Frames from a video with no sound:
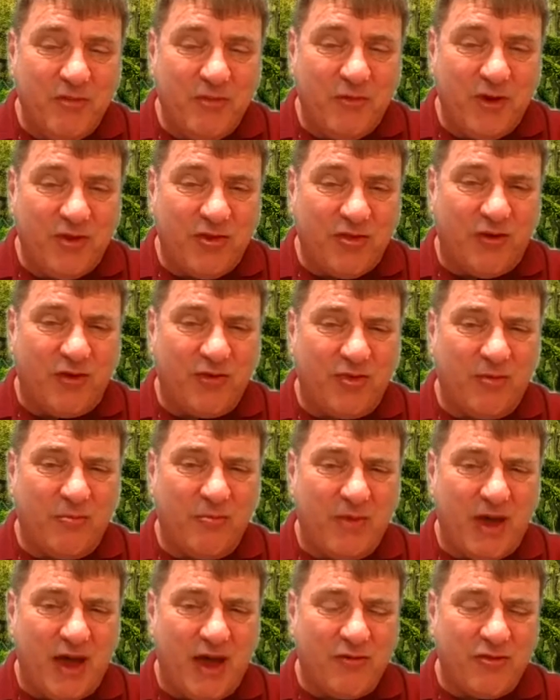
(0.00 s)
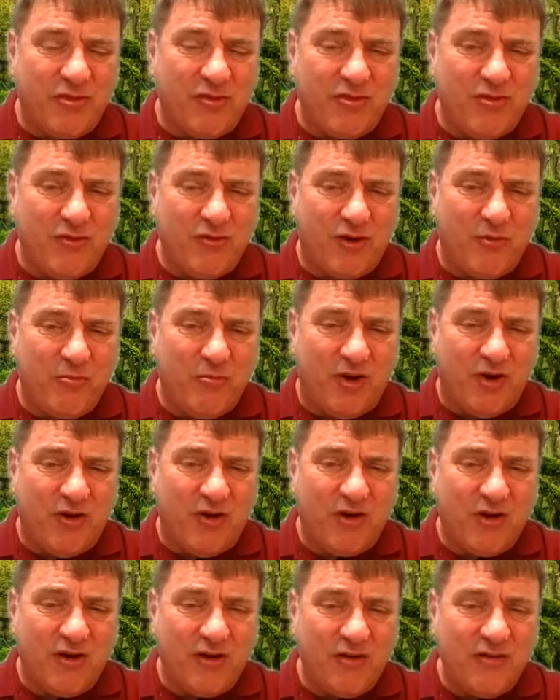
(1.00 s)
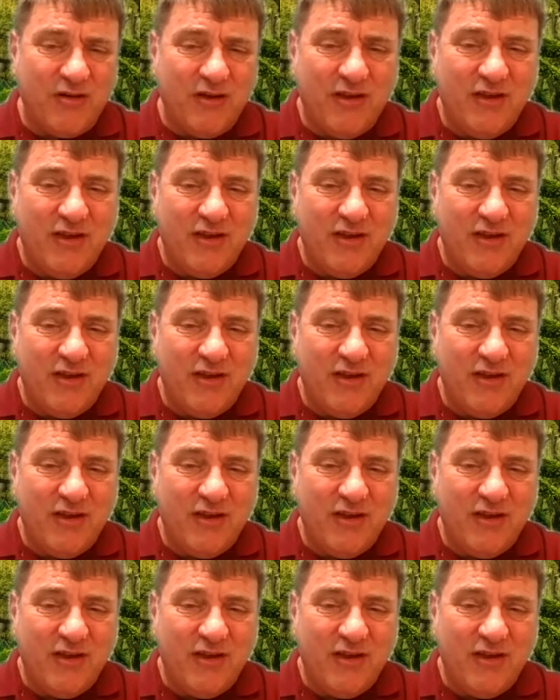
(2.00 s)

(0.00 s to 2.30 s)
we saw some houses or a barn.